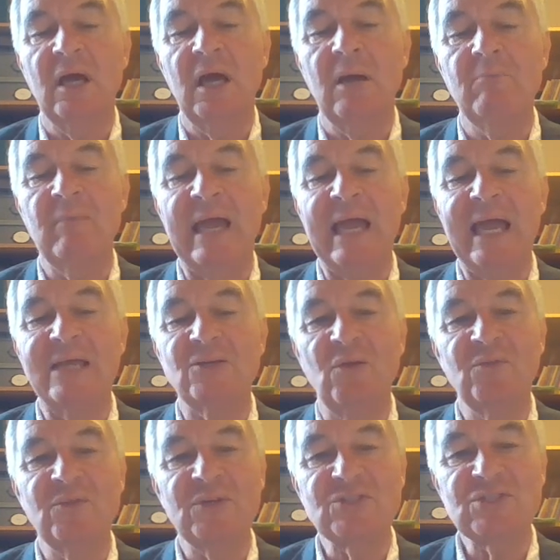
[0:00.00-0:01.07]
And
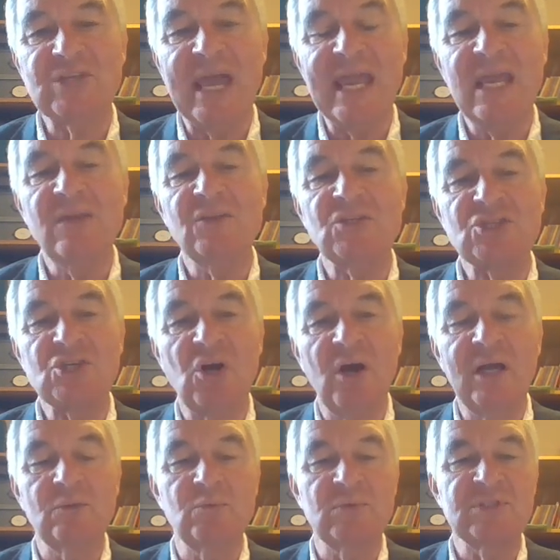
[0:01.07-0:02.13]
on the day the
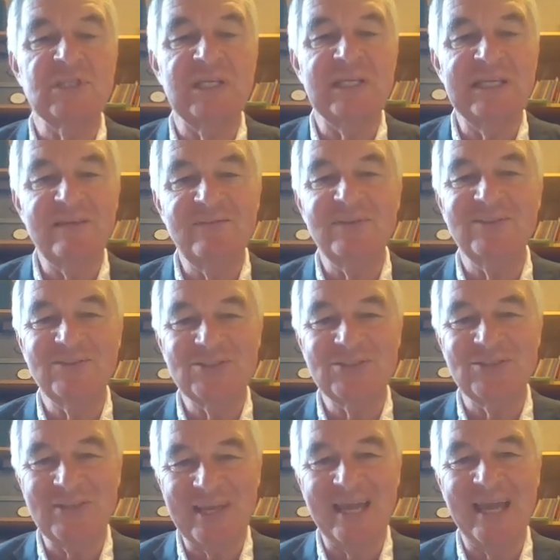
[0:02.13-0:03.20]
child was delivered
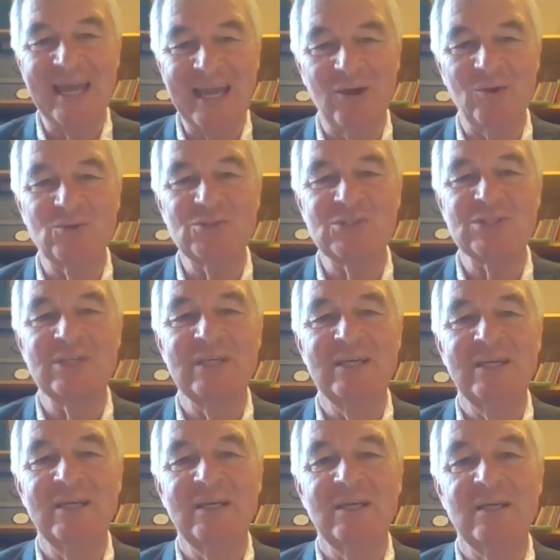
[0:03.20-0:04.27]
to their house,
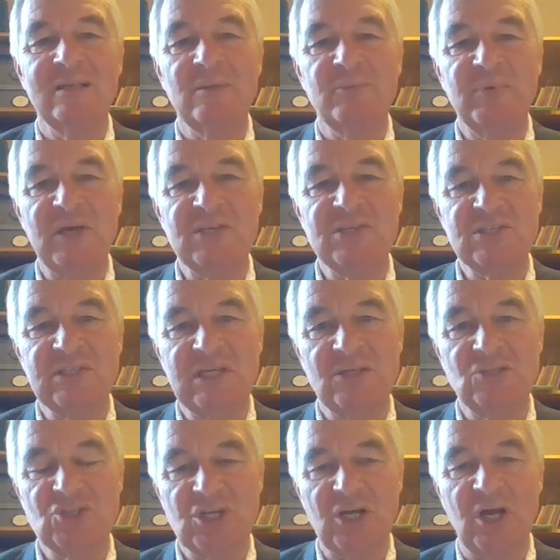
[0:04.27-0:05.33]
the person
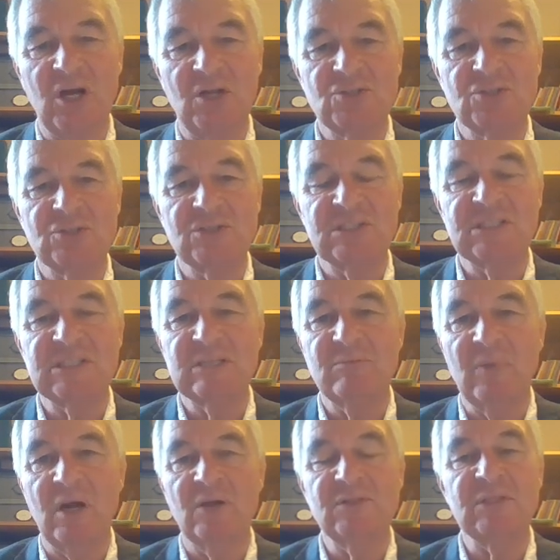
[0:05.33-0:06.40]
in charge
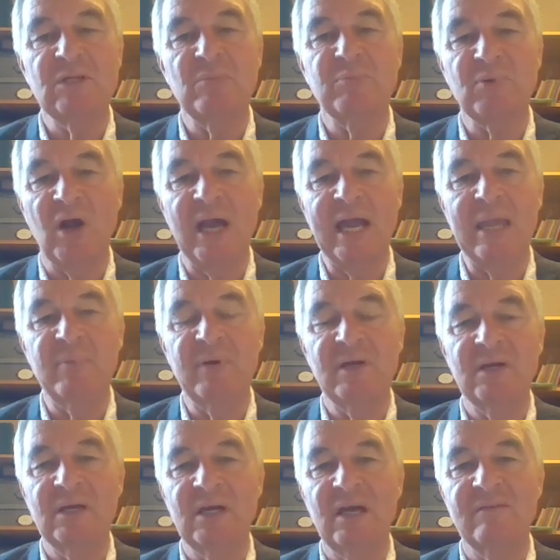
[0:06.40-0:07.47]
demanded a bribe
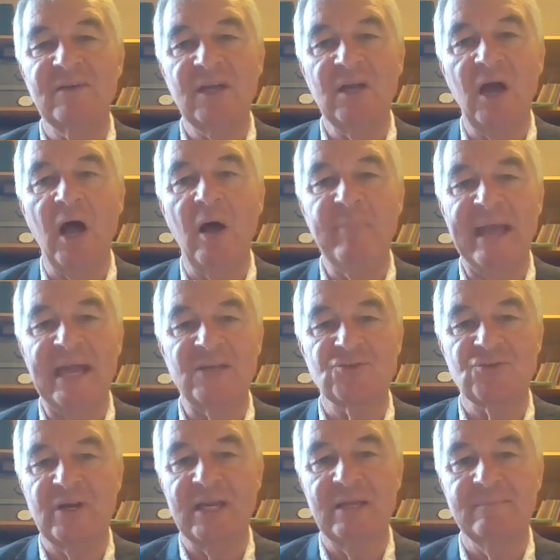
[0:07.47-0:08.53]
of a car
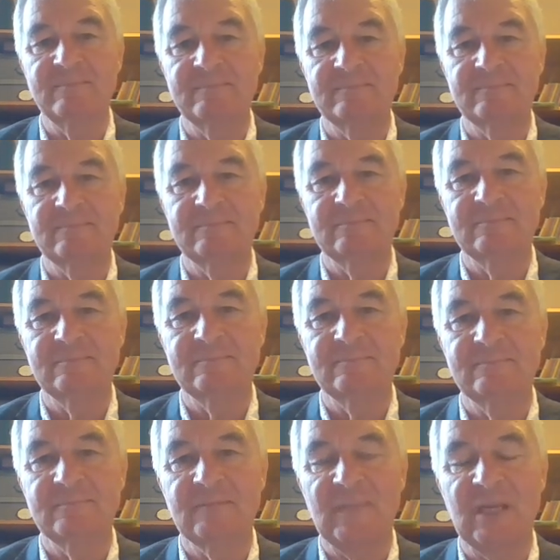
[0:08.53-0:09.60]
battery.
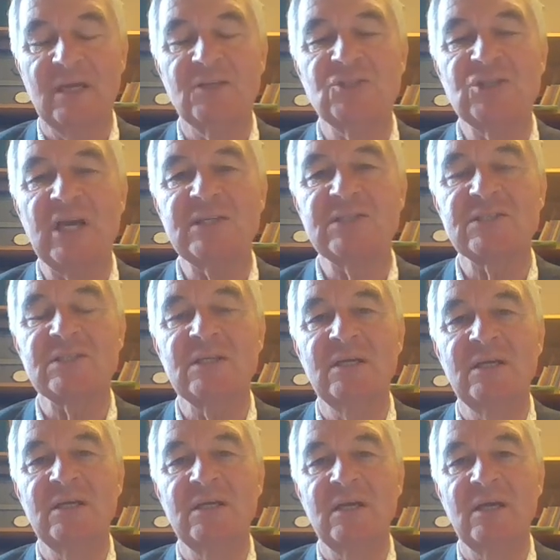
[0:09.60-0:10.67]
Just
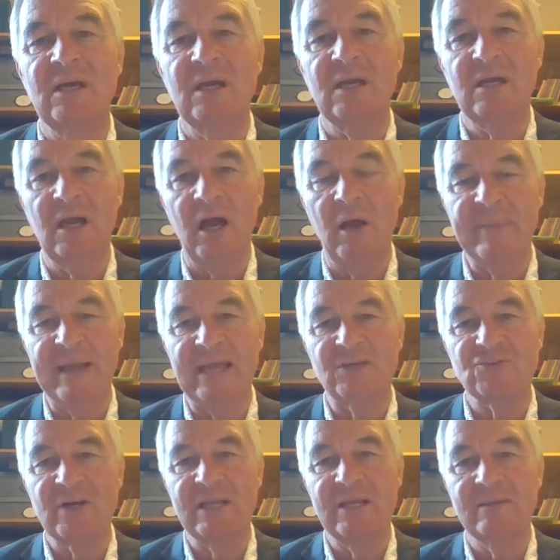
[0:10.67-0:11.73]
car
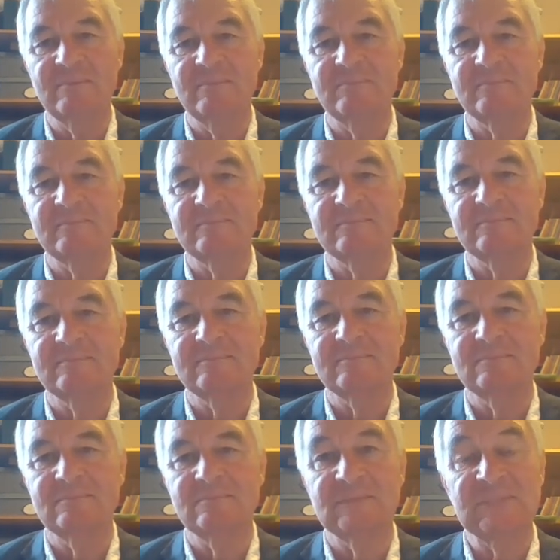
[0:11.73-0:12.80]
battery.
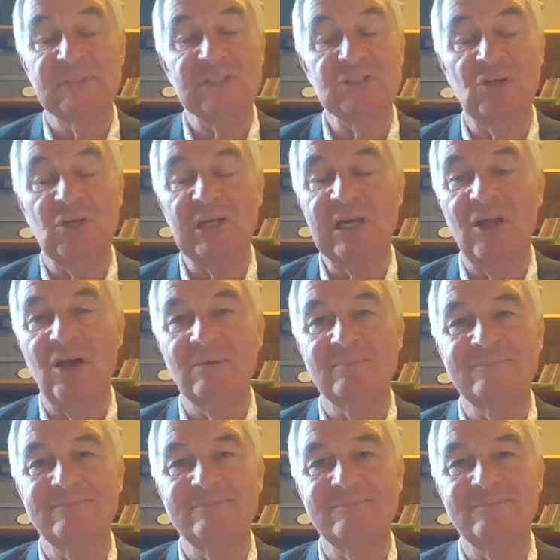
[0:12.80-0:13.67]
It's not a lot,